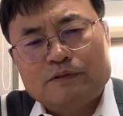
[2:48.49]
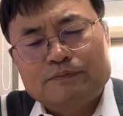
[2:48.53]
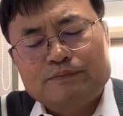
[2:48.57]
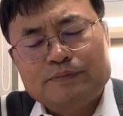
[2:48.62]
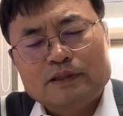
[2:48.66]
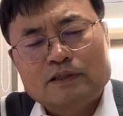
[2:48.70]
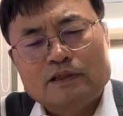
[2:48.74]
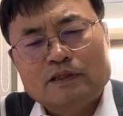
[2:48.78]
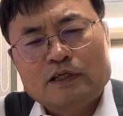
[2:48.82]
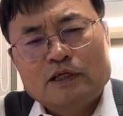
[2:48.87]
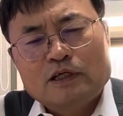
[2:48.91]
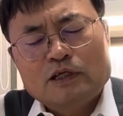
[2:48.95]

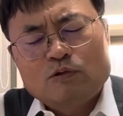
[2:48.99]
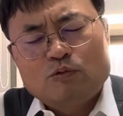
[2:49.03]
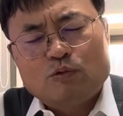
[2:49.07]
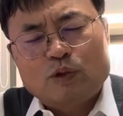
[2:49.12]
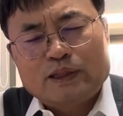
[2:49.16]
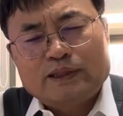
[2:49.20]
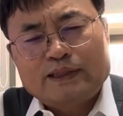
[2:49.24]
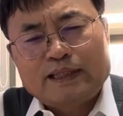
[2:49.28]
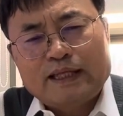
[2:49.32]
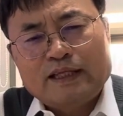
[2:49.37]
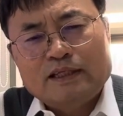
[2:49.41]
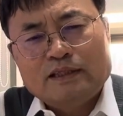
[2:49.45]
but
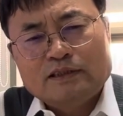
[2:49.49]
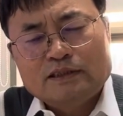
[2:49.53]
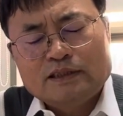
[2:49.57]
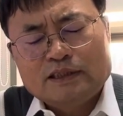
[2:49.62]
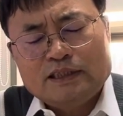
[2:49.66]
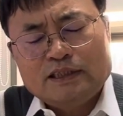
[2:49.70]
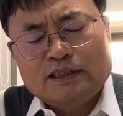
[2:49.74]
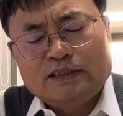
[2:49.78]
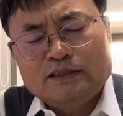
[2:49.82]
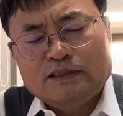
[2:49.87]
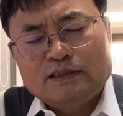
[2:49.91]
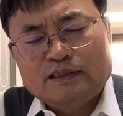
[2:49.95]
what they
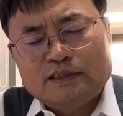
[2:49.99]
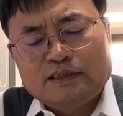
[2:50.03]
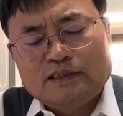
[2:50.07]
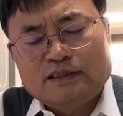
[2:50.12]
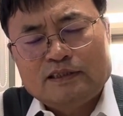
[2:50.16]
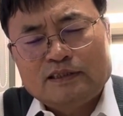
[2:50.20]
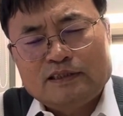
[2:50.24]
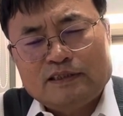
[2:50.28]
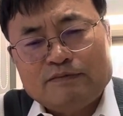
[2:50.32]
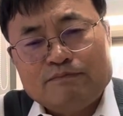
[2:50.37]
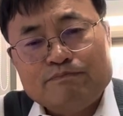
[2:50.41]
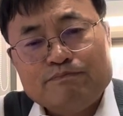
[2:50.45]
agreed is
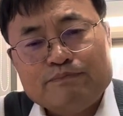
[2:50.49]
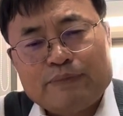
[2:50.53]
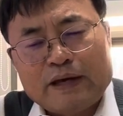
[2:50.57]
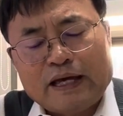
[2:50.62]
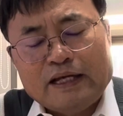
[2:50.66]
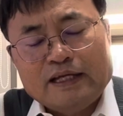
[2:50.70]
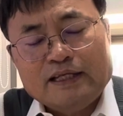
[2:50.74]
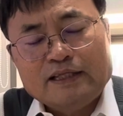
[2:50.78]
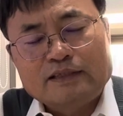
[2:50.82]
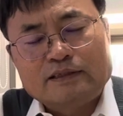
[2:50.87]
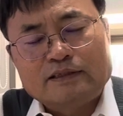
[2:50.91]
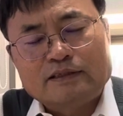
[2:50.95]

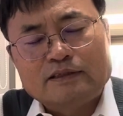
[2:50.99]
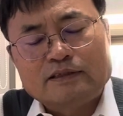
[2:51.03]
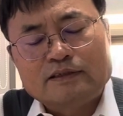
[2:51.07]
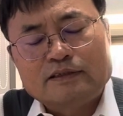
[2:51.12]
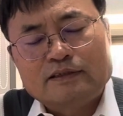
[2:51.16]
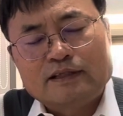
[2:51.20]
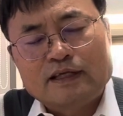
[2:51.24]
invalid.